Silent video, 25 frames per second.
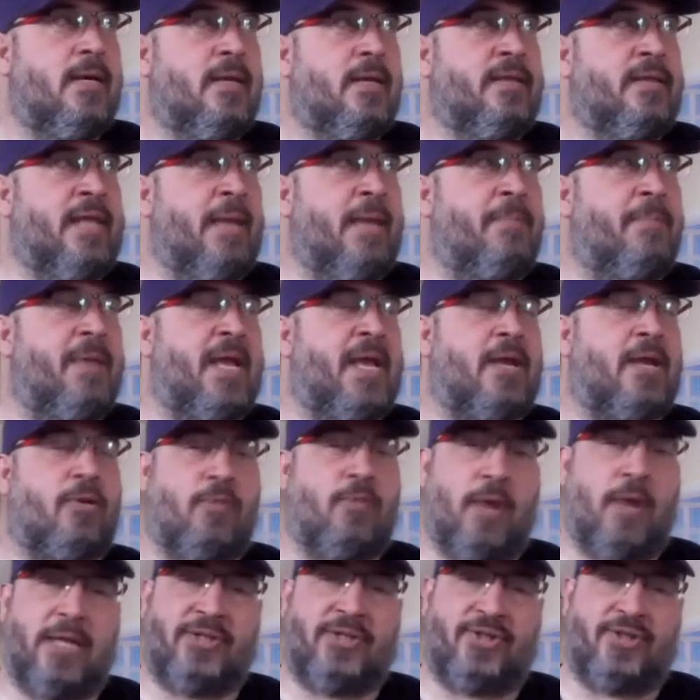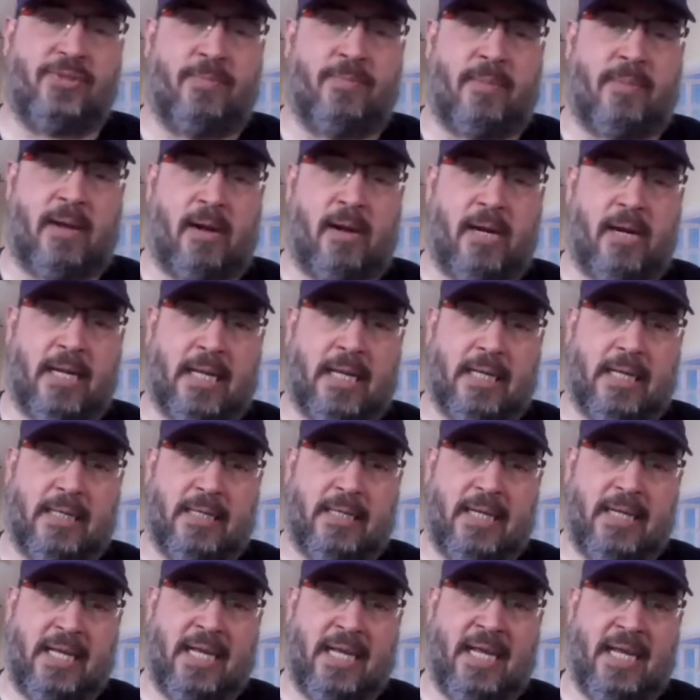big question mark
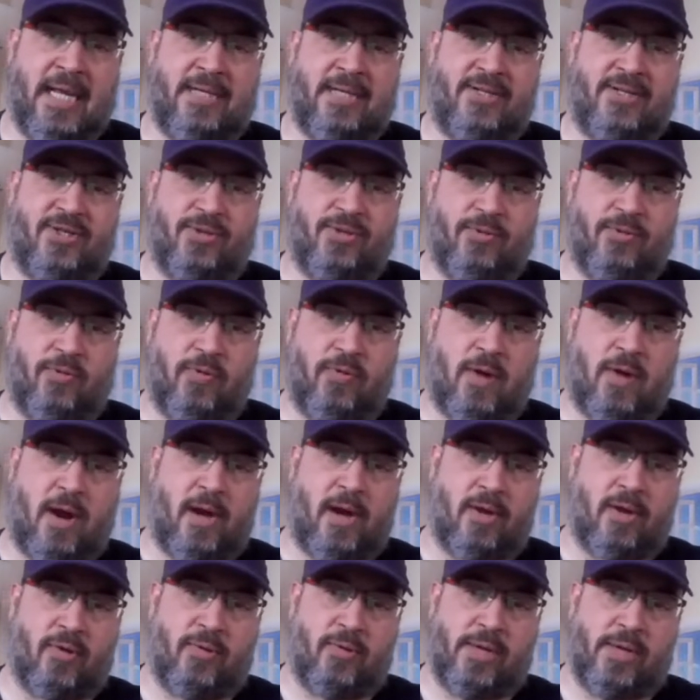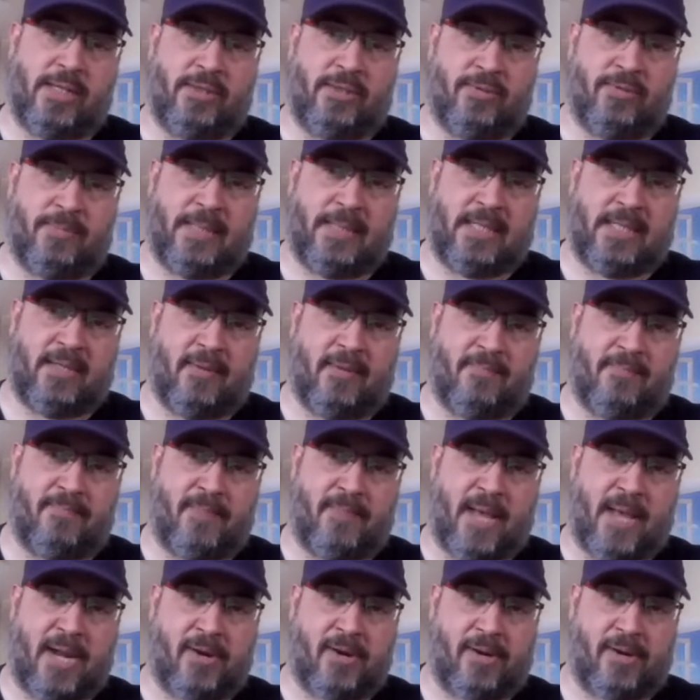is who are going to be the
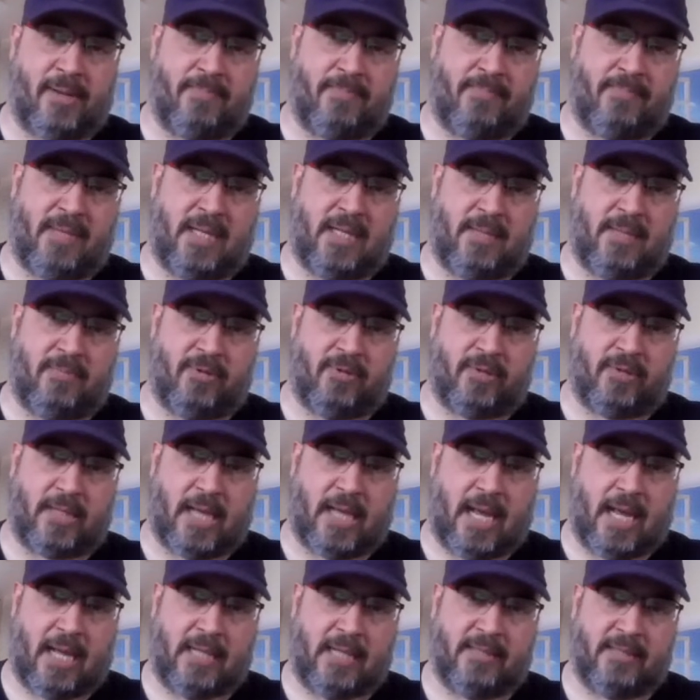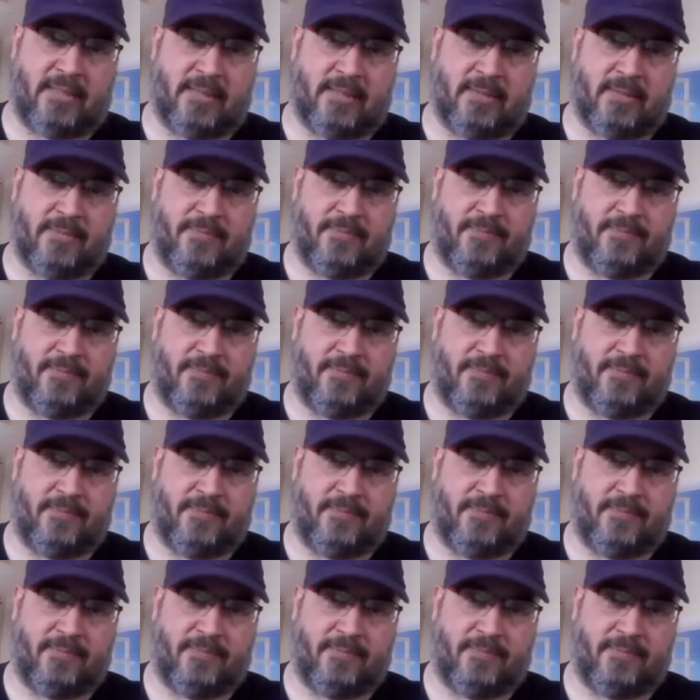veteran minimum guys,